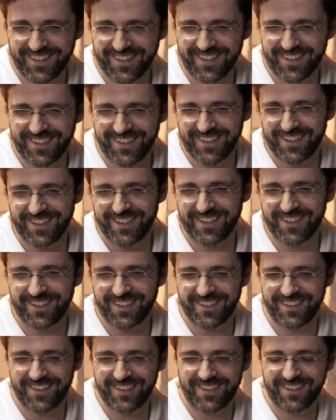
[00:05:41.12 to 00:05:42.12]

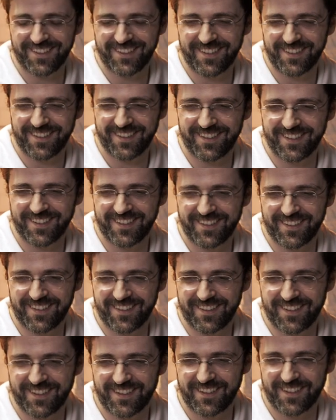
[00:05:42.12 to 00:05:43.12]

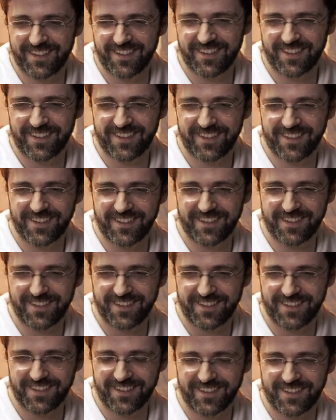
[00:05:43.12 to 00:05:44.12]

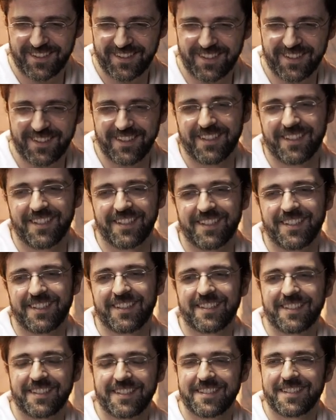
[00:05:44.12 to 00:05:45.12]

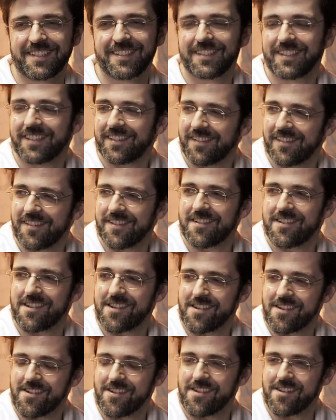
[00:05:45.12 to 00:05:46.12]

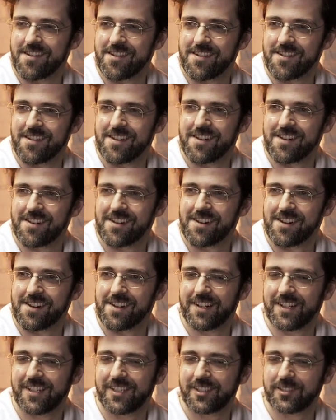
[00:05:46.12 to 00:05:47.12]

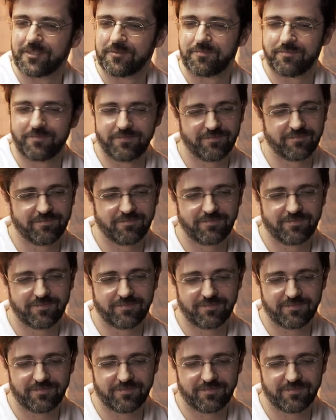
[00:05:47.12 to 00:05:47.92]
(silent)